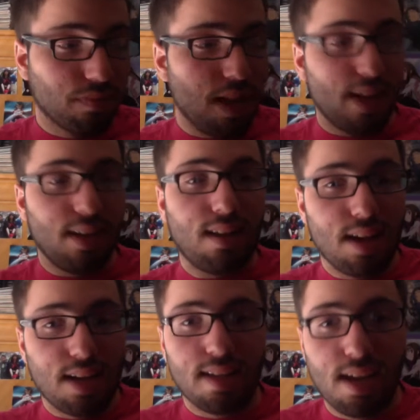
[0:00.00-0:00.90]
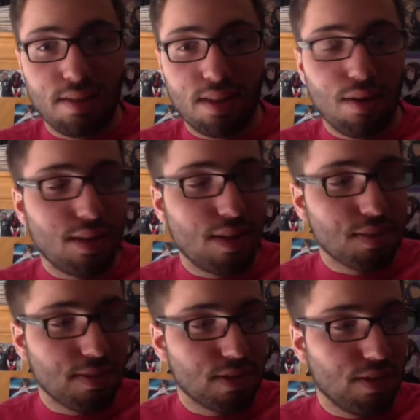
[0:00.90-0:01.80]
I got to hang out with Aaron. That was
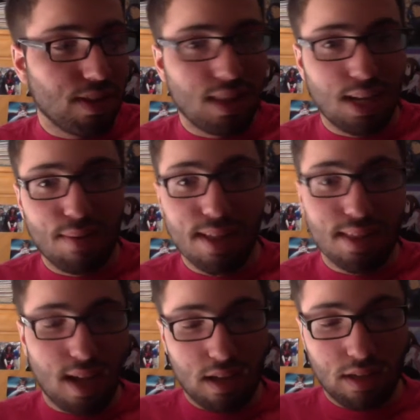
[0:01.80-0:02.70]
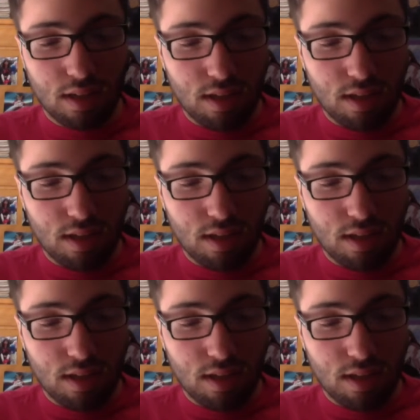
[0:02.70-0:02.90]
pretty much the only good thing about that.